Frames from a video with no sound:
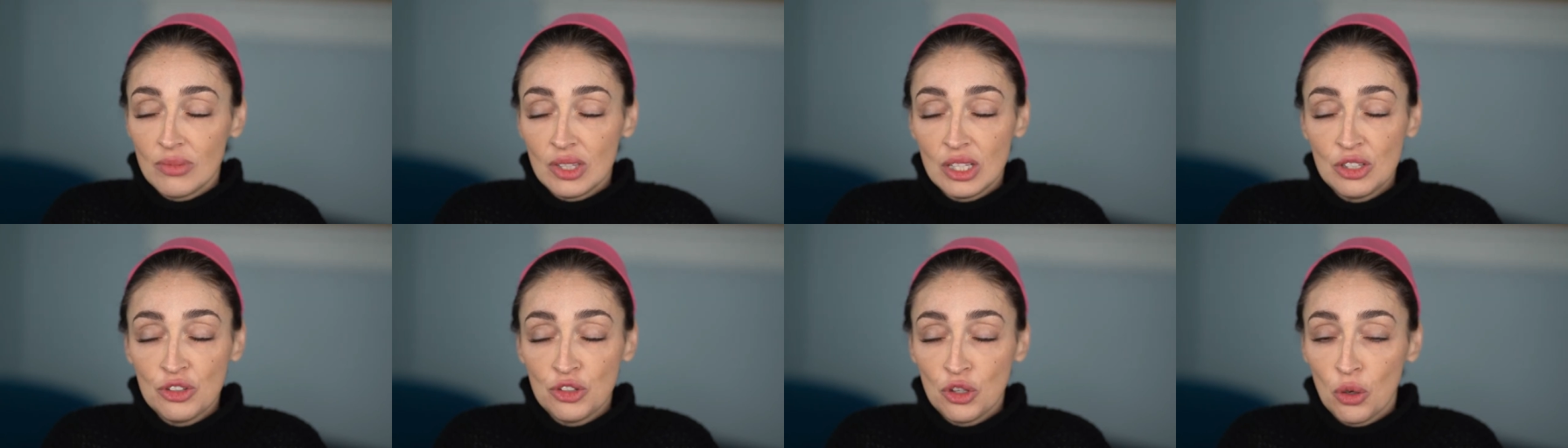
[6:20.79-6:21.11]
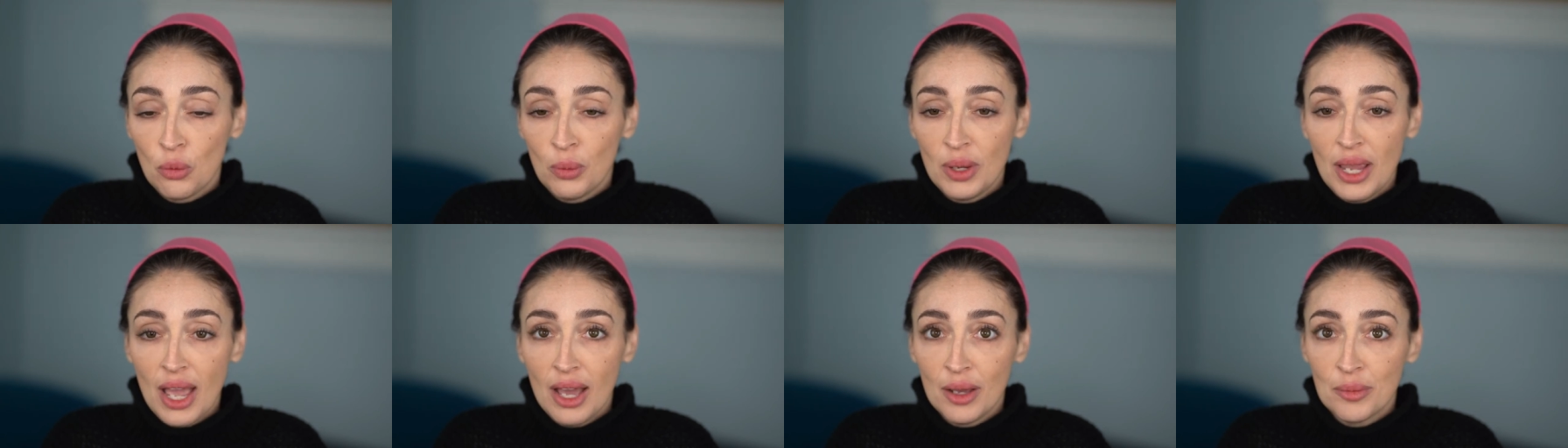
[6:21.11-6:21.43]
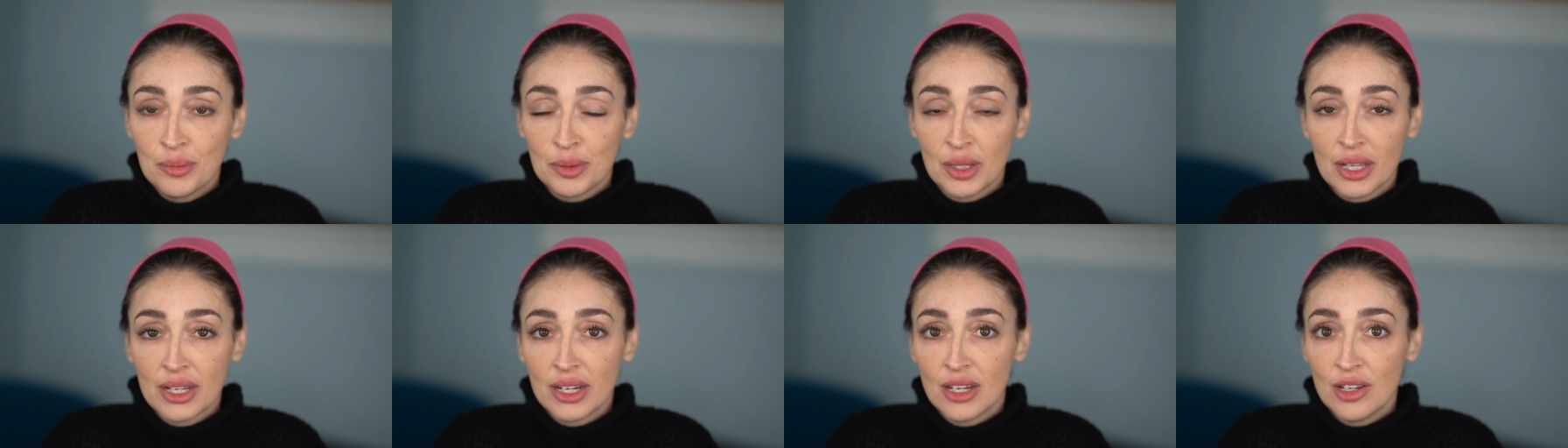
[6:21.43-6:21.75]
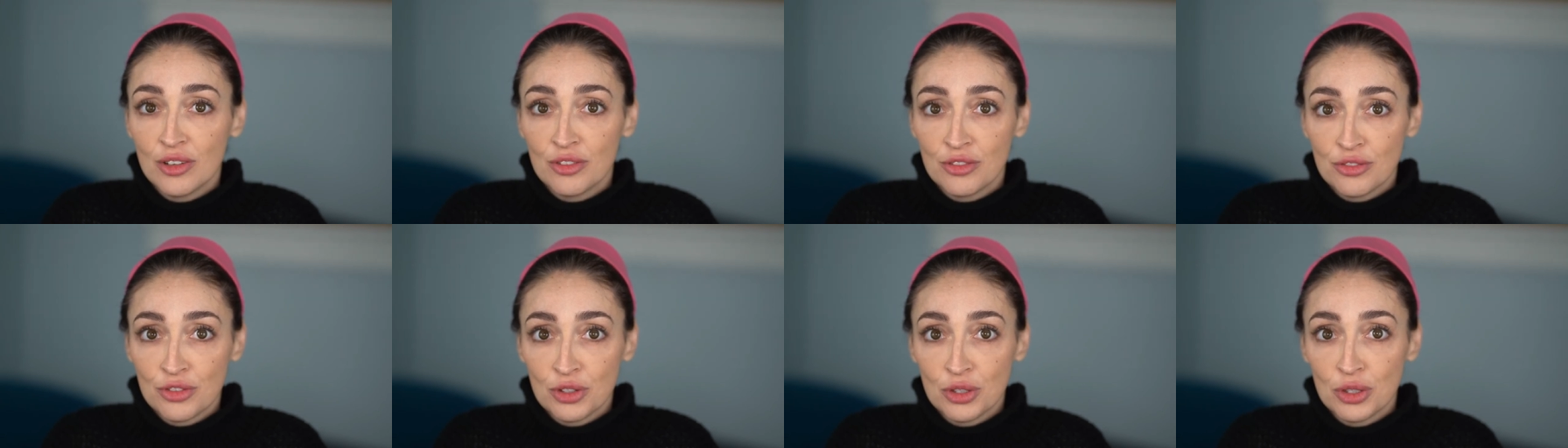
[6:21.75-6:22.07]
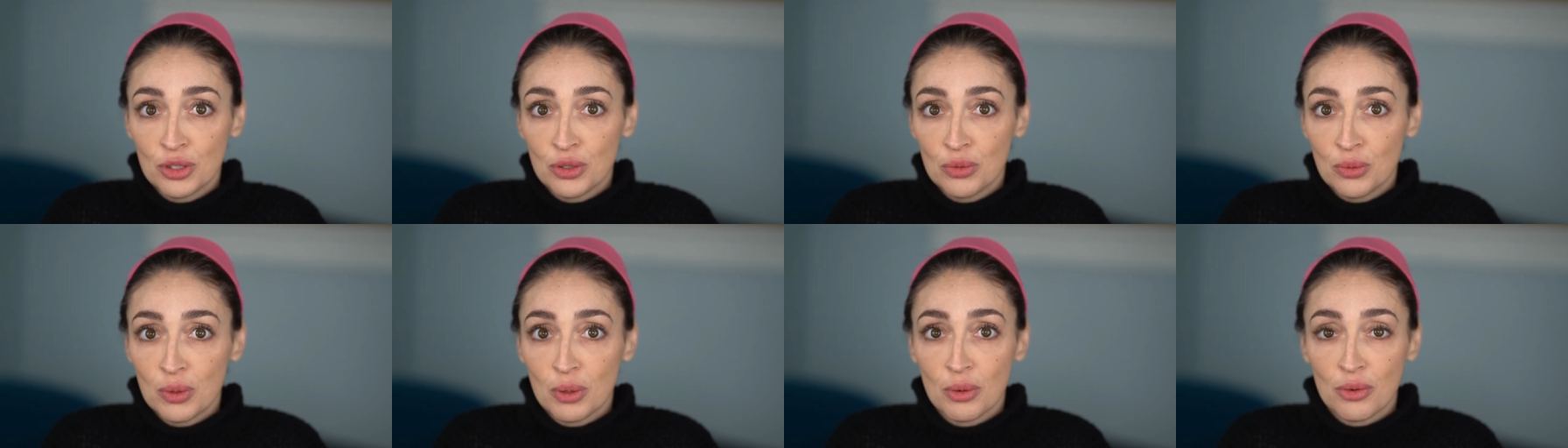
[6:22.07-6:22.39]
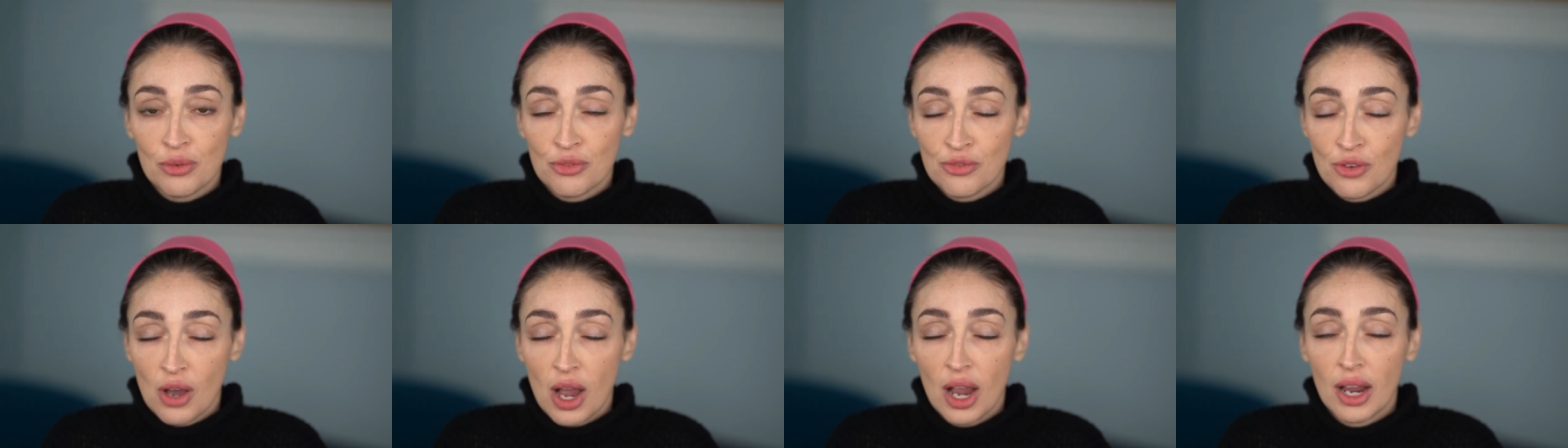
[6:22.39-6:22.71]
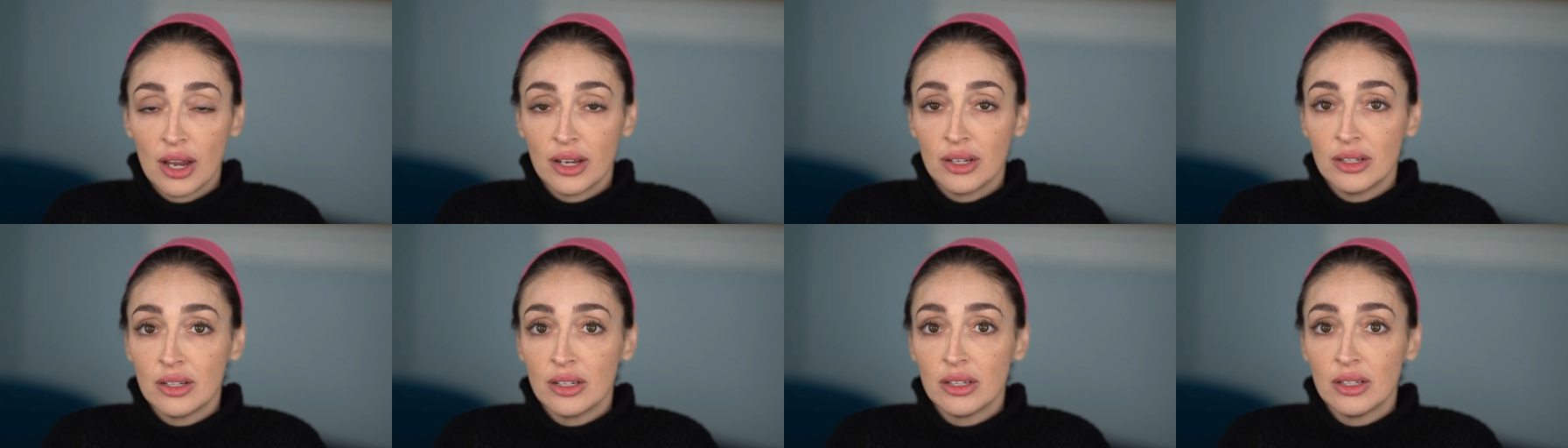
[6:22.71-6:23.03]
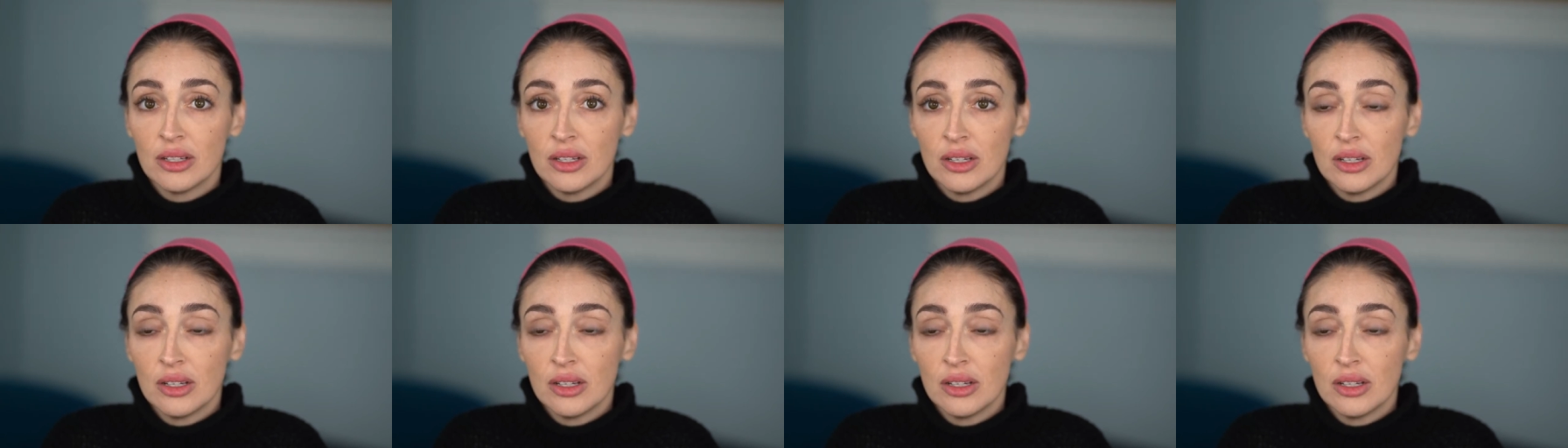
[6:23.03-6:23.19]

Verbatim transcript: So we had plenty of food, we were fine.